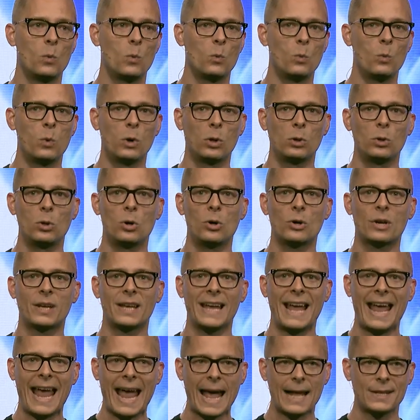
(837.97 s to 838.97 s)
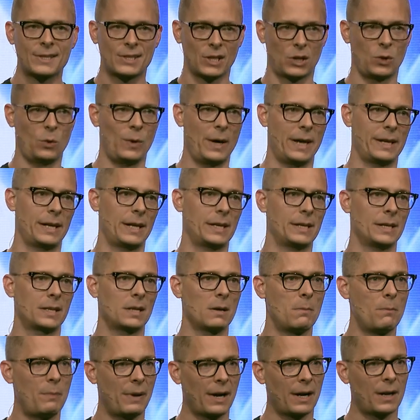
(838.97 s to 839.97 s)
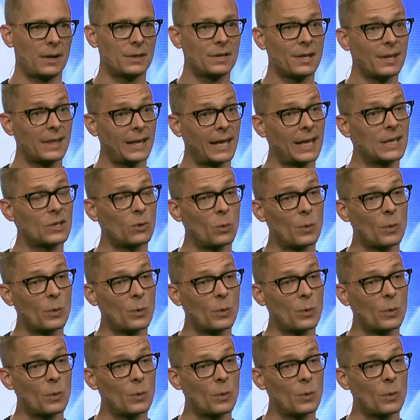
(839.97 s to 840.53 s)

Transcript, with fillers: will look antiquated compared to the things